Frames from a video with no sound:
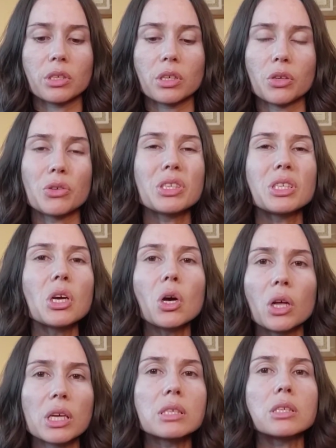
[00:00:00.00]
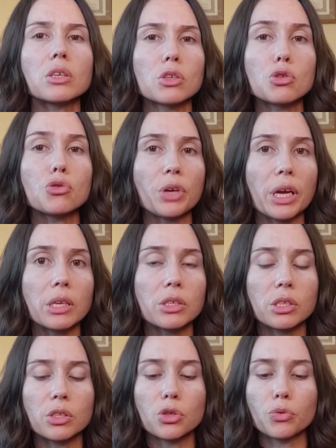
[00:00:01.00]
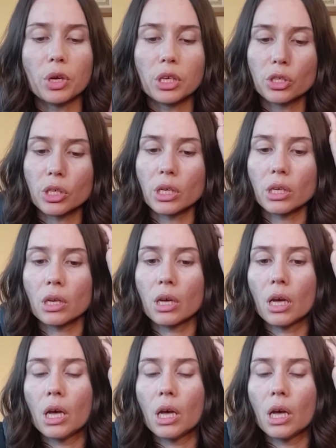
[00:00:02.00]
it's still a strange situation.